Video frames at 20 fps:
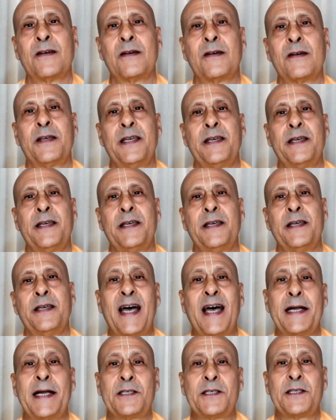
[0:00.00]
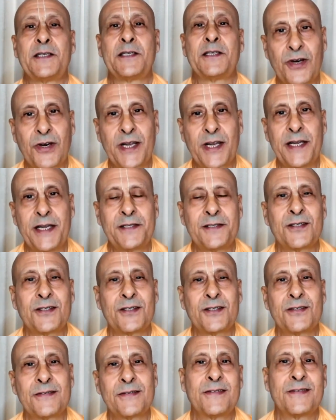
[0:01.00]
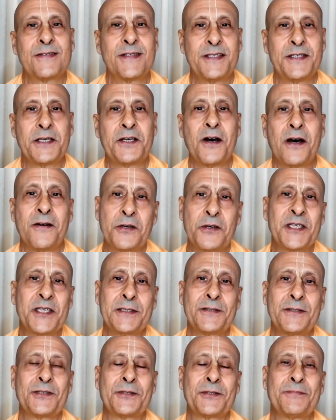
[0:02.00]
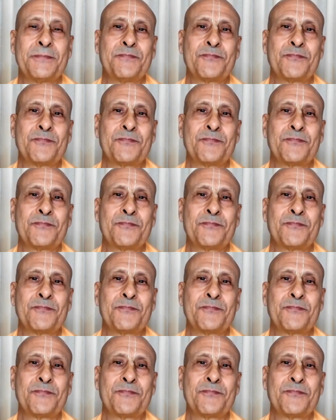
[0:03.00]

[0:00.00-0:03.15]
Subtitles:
He was a magistrate in the government.